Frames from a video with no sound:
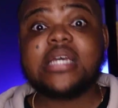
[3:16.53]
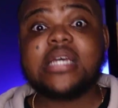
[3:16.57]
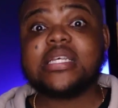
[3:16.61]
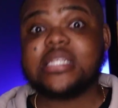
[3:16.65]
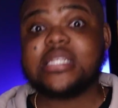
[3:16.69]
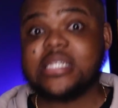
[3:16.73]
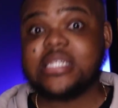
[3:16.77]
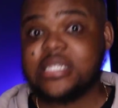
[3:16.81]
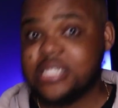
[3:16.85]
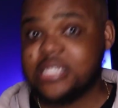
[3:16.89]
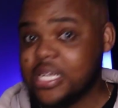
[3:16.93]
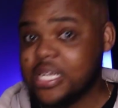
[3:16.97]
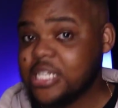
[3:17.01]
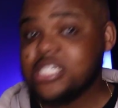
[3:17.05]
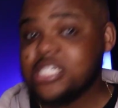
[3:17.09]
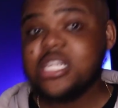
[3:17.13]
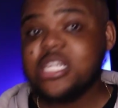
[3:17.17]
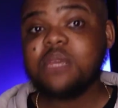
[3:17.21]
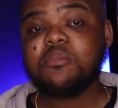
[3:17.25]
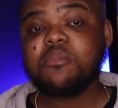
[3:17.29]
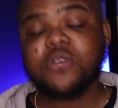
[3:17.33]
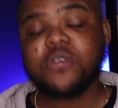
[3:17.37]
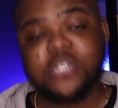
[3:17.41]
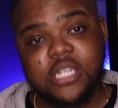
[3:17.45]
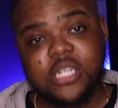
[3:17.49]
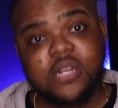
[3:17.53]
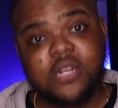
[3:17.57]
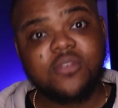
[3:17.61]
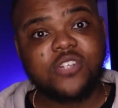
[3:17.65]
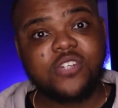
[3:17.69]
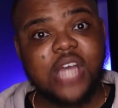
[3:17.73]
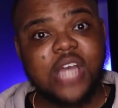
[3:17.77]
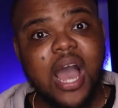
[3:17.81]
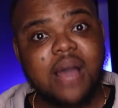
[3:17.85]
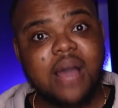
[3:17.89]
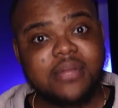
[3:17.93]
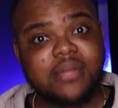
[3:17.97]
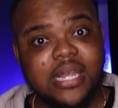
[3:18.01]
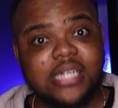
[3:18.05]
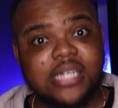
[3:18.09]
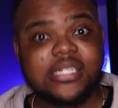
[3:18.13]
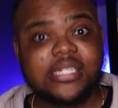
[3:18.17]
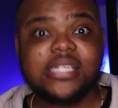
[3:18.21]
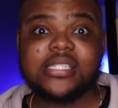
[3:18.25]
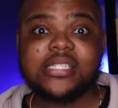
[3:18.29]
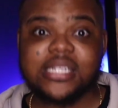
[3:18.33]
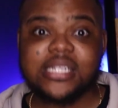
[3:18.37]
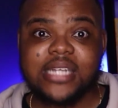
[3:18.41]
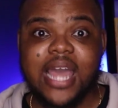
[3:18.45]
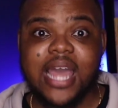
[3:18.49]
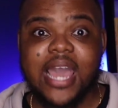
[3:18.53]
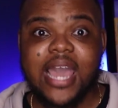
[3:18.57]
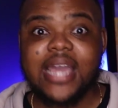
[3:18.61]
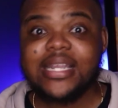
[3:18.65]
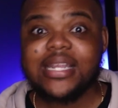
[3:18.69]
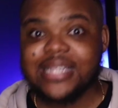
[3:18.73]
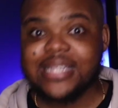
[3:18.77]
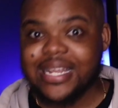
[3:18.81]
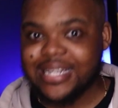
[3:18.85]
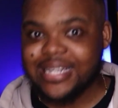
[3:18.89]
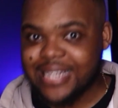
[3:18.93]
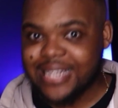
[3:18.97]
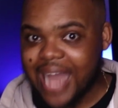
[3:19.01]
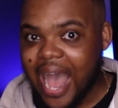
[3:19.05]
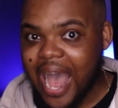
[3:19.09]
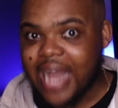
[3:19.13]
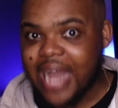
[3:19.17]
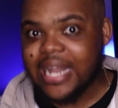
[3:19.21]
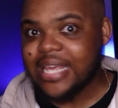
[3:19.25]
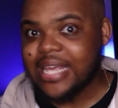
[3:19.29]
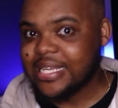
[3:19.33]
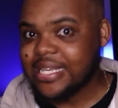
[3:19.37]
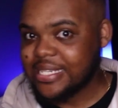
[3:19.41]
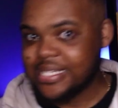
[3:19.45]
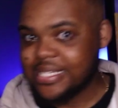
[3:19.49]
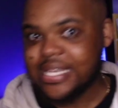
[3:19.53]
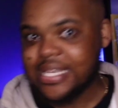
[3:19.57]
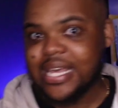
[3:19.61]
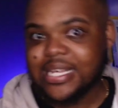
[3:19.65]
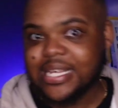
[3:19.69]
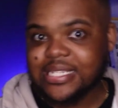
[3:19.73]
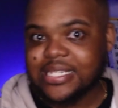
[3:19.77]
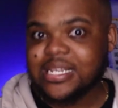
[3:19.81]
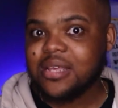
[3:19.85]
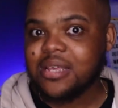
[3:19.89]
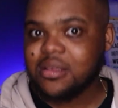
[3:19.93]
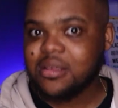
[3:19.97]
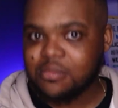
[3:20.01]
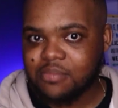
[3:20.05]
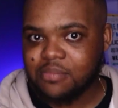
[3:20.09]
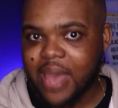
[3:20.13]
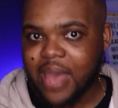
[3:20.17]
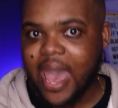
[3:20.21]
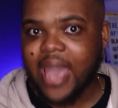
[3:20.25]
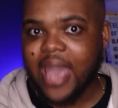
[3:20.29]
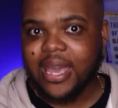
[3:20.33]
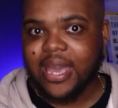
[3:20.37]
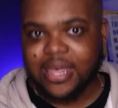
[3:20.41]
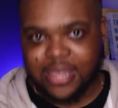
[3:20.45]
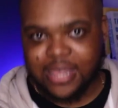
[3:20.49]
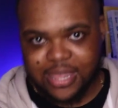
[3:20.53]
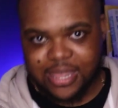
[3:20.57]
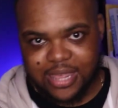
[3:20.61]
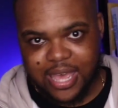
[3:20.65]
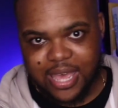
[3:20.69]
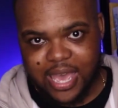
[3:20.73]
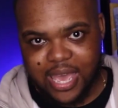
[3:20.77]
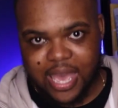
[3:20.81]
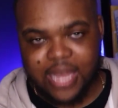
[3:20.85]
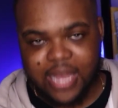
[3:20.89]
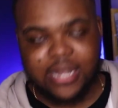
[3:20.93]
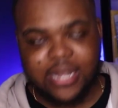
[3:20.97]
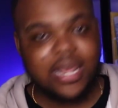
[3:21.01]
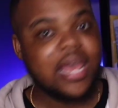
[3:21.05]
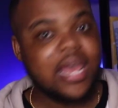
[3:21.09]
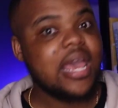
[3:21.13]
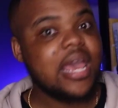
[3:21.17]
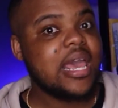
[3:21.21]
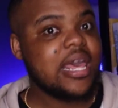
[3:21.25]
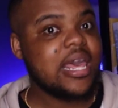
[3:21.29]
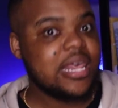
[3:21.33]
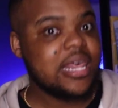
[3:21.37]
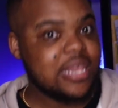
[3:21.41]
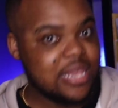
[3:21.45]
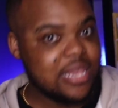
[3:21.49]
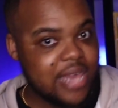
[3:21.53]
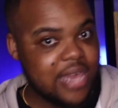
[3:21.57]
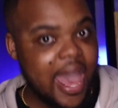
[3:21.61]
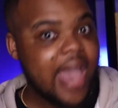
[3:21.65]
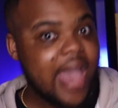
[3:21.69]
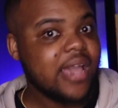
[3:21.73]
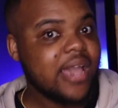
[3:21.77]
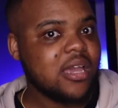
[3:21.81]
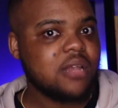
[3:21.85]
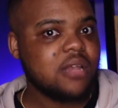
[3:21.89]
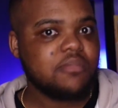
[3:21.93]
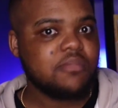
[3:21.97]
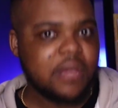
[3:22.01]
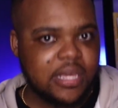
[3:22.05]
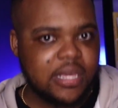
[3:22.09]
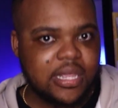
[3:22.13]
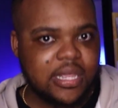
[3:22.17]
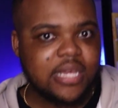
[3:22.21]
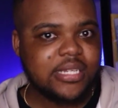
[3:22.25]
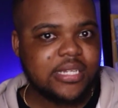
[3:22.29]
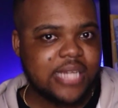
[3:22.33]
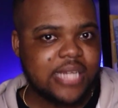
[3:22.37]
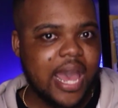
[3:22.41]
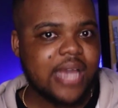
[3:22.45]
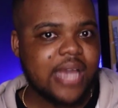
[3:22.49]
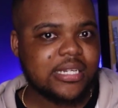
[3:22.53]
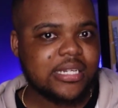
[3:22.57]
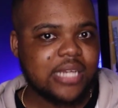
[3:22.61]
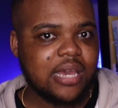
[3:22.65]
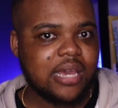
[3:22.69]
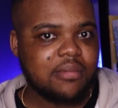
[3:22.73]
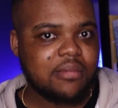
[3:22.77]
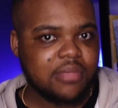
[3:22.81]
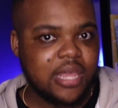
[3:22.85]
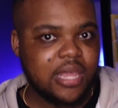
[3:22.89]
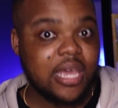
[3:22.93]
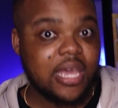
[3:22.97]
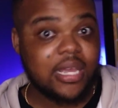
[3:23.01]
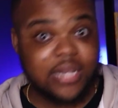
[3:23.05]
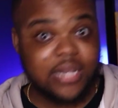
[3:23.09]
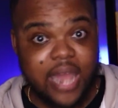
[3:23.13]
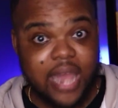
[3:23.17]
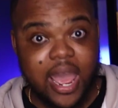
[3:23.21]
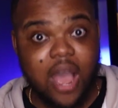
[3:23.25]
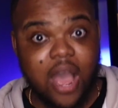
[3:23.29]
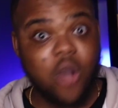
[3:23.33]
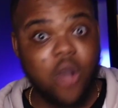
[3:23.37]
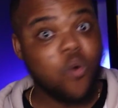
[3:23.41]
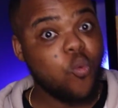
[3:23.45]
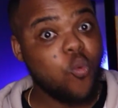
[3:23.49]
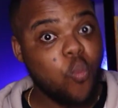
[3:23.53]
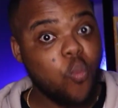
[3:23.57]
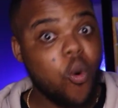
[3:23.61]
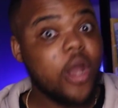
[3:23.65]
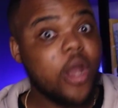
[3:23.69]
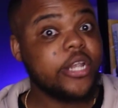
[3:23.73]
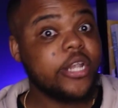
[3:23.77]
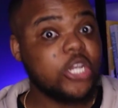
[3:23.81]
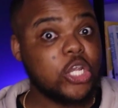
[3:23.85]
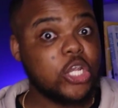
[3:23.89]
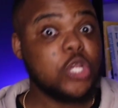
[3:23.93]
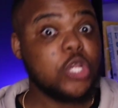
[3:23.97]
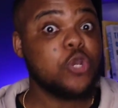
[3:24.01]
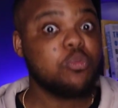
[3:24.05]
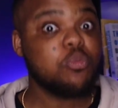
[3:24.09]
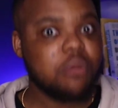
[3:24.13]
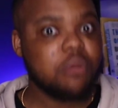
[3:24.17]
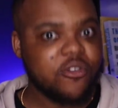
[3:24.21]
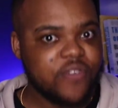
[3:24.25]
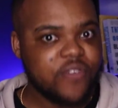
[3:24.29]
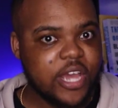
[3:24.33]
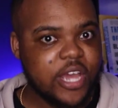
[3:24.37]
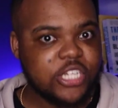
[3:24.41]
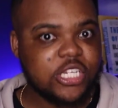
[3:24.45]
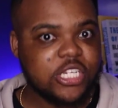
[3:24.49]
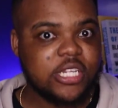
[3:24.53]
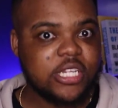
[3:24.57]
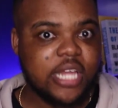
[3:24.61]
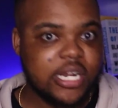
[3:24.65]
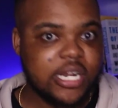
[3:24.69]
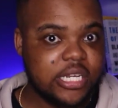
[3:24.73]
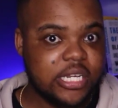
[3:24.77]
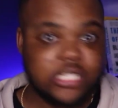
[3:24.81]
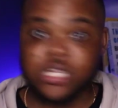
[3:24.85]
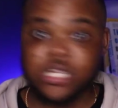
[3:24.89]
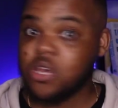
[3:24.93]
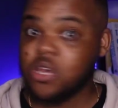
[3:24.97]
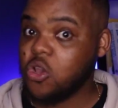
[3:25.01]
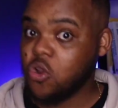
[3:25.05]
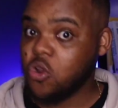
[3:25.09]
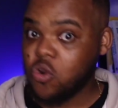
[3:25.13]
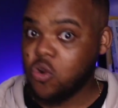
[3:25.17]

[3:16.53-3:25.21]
sixty percent of jobs that exist today did not exist back then. That could be the exact same thing now. One new profession that is